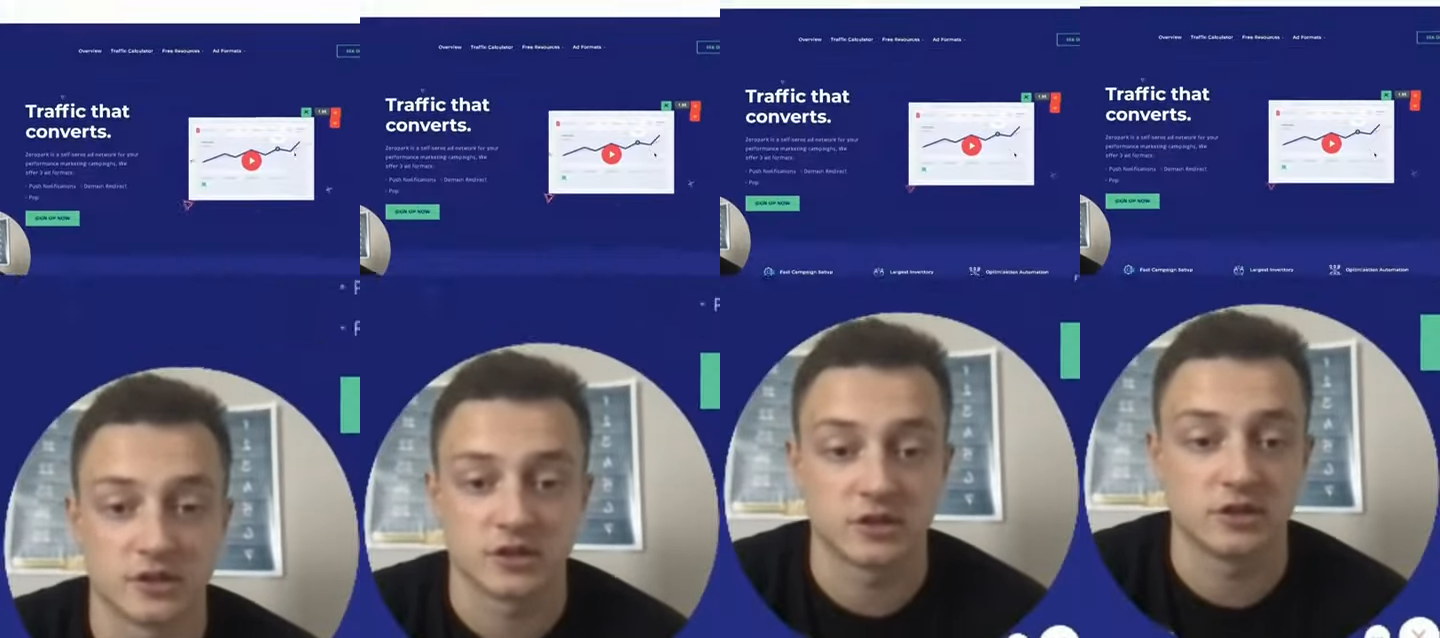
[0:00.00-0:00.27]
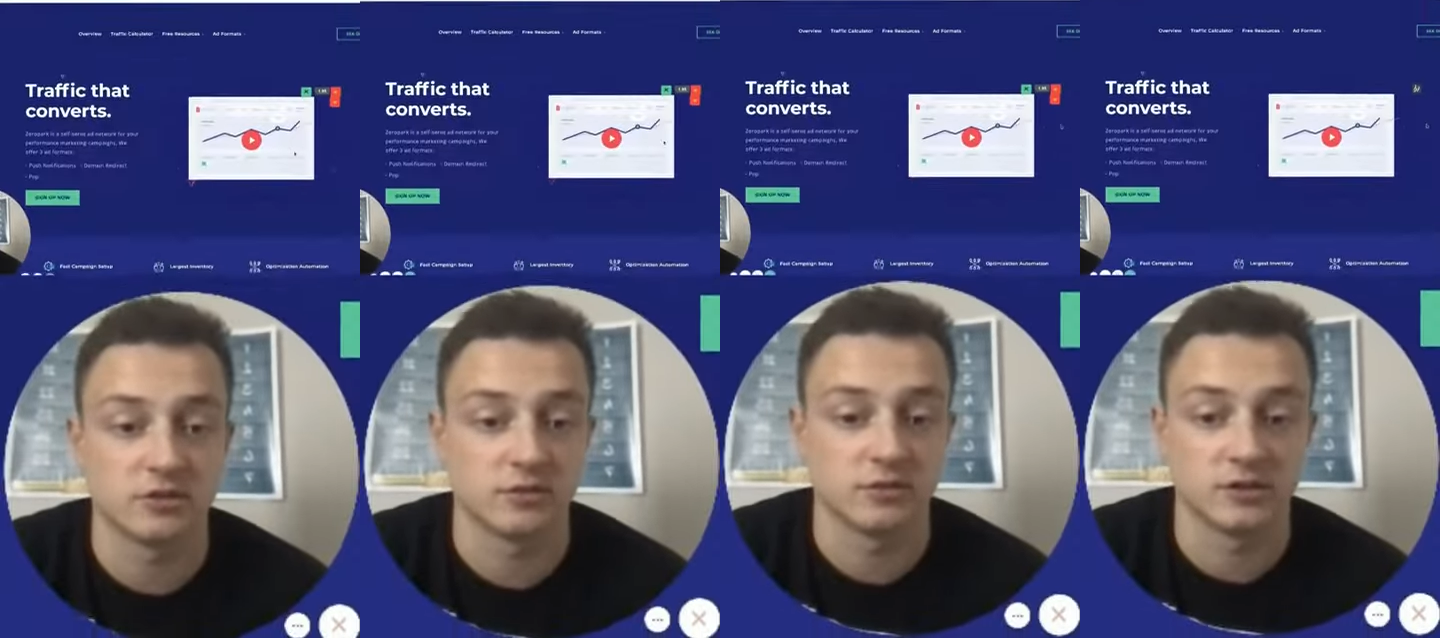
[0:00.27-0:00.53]

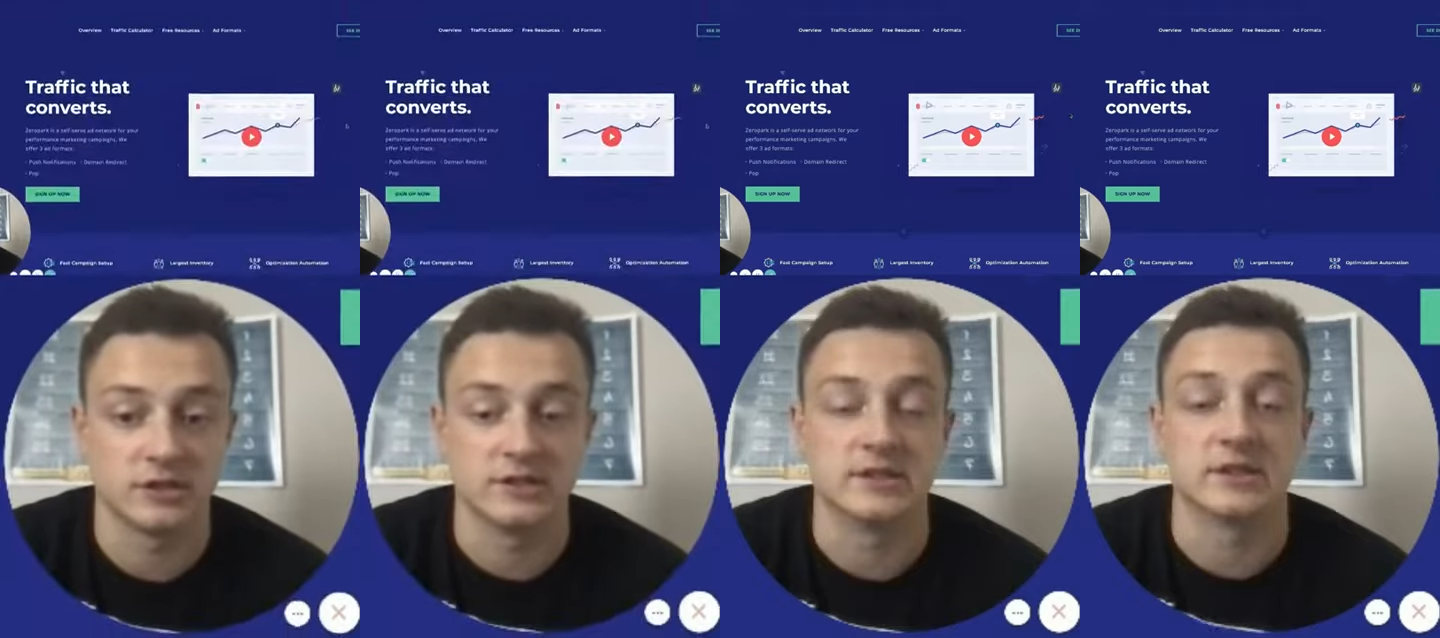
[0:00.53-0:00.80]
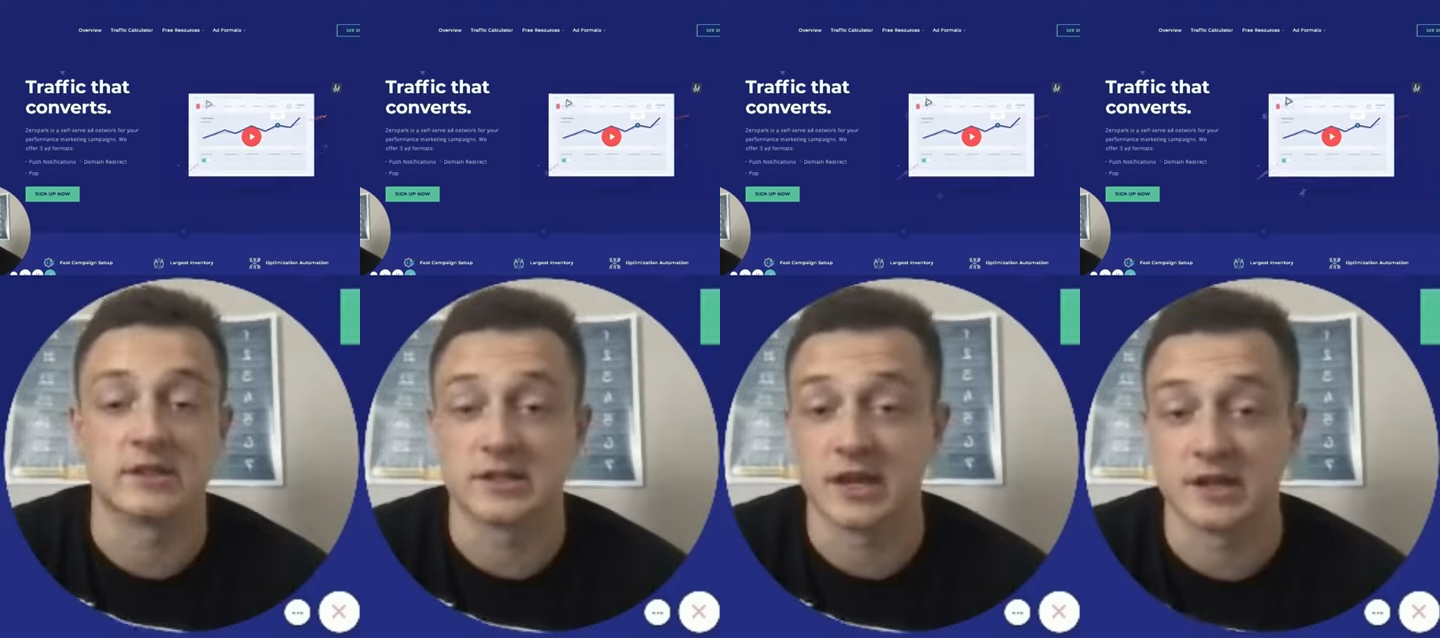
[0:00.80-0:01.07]
still see
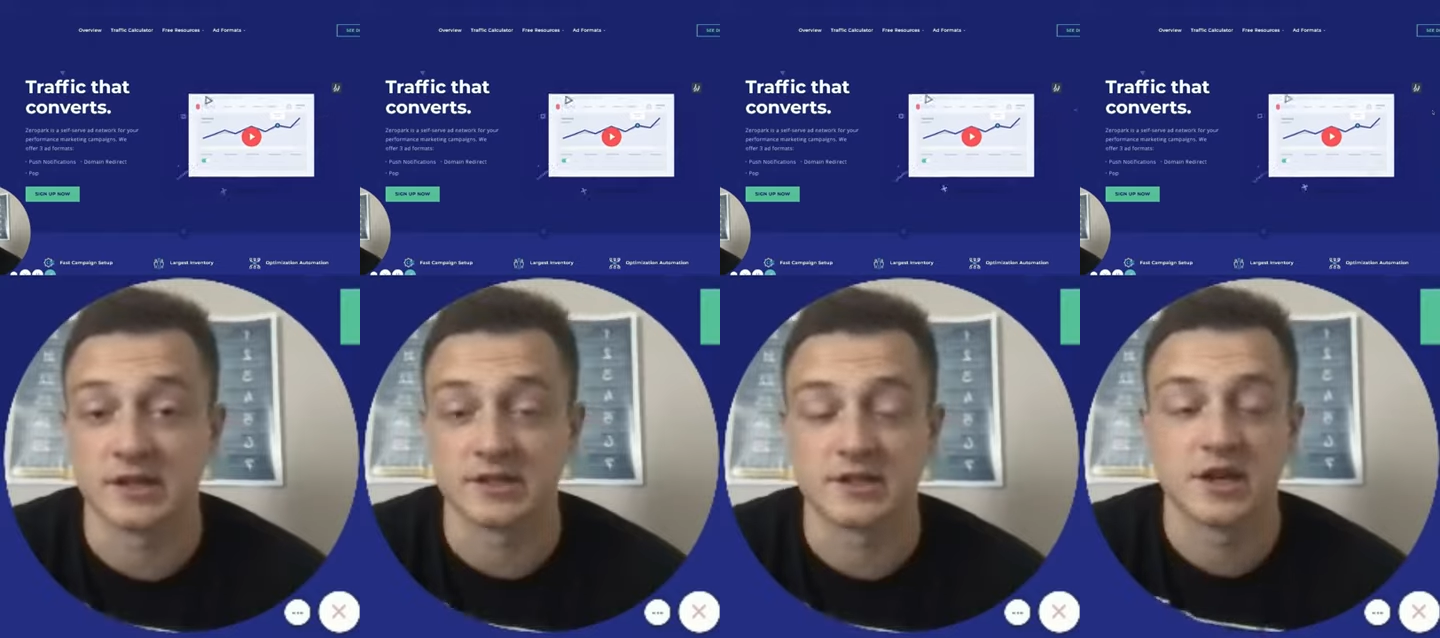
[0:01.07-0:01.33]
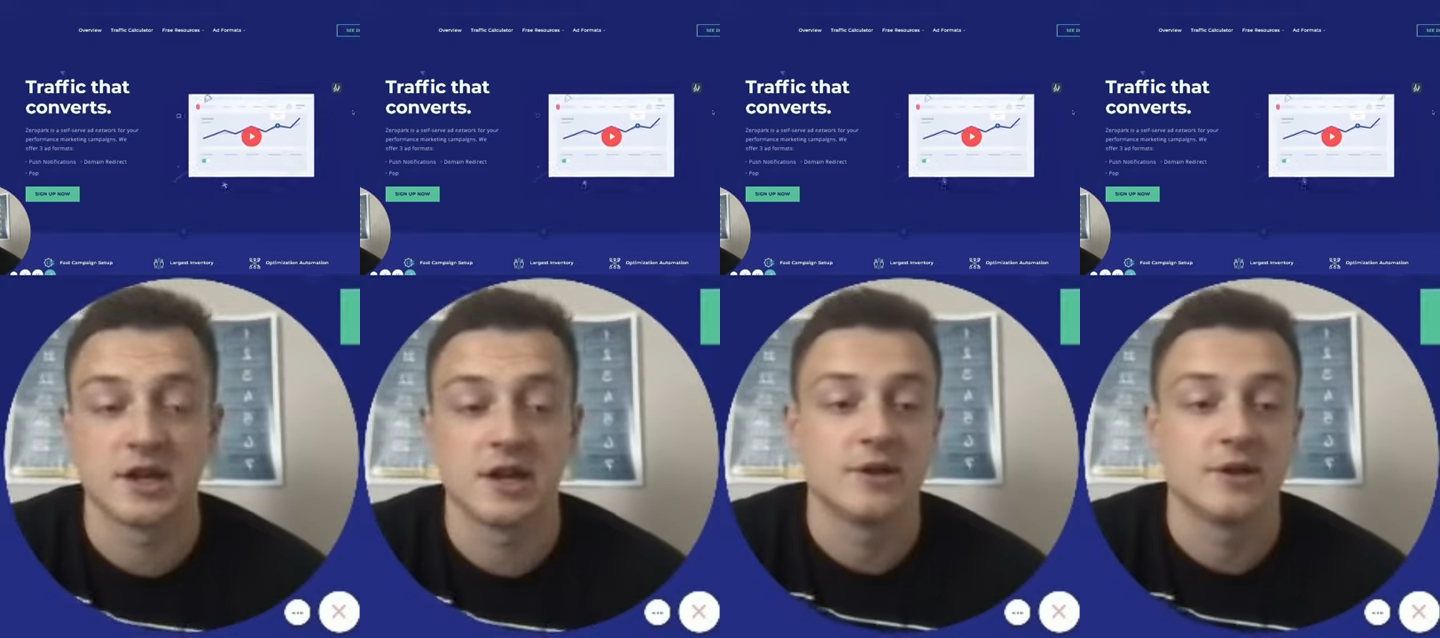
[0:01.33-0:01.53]
success,